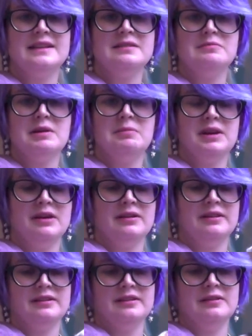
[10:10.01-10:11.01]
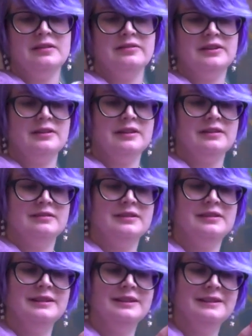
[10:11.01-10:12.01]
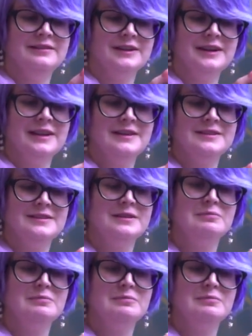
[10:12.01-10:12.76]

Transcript: It might be hard to tell if you're not if you're not used to it,